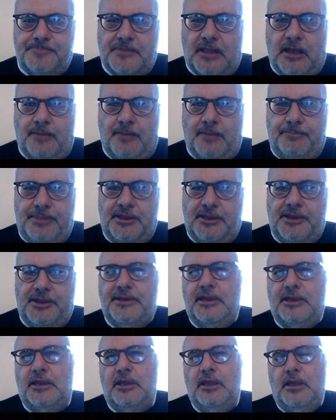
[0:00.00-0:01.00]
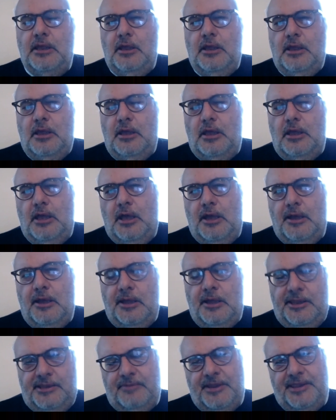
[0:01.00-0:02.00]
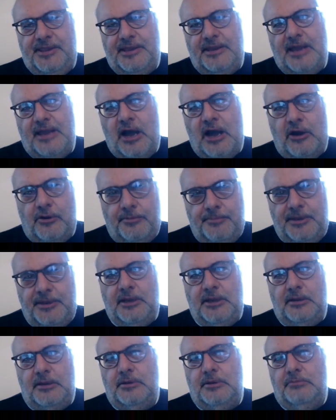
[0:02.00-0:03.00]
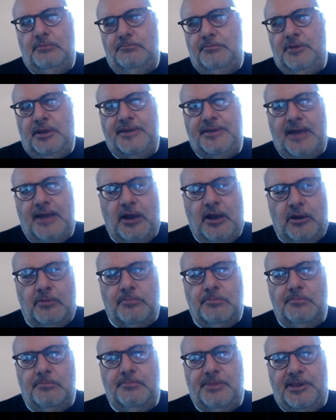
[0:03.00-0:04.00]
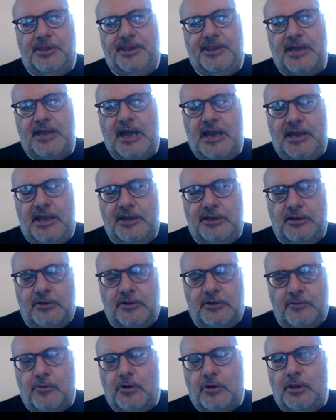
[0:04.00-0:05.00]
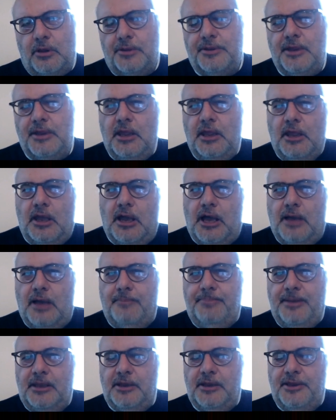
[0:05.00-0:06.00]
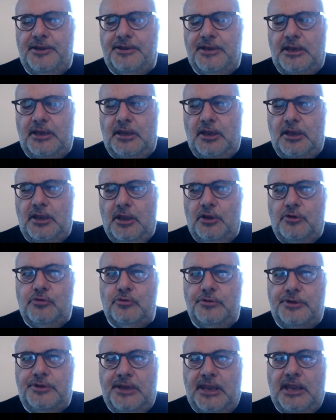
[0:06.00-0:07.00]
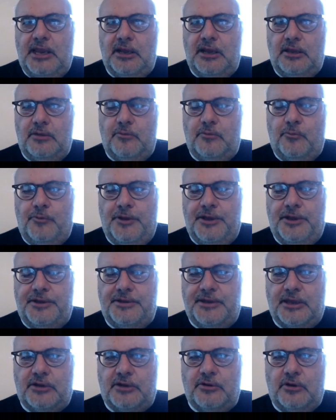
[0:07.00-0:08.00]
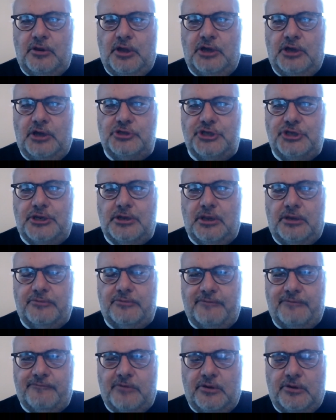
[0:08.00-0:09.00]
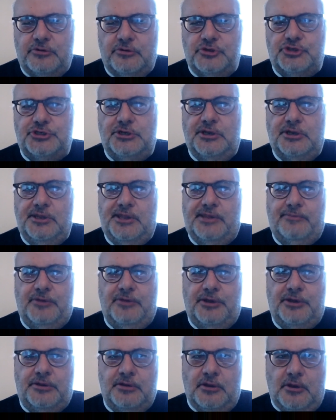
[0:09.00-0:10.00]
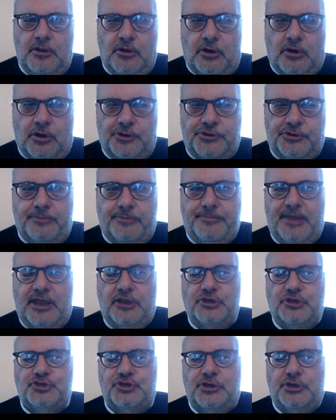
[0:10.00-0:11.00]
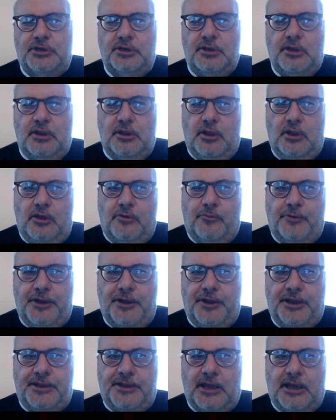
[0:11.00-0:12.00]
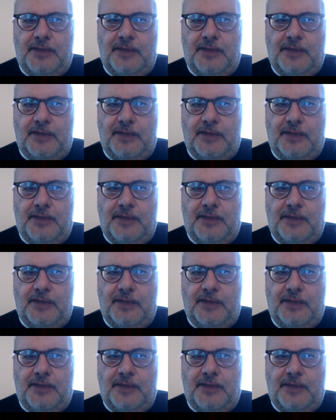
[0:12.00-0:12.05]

ability, as I said, our, meaning the entire society, the world, ability to deal with technological revolutions, with automation, with